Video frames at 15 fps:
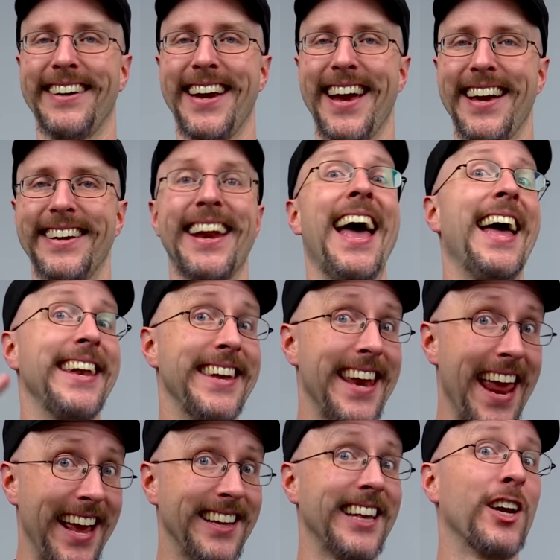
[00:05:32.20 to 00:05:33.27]
Again,
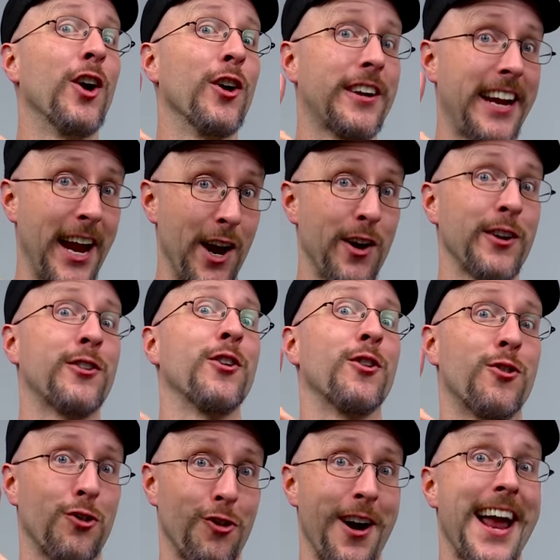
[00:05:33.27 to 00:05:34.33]
nailing her character
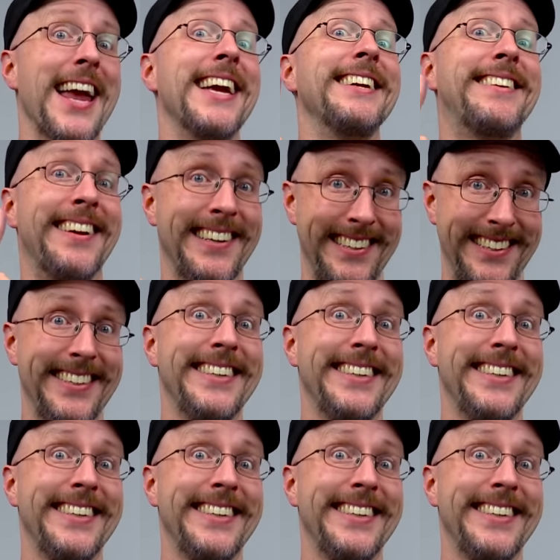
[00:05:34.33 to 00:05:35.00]
great. Have I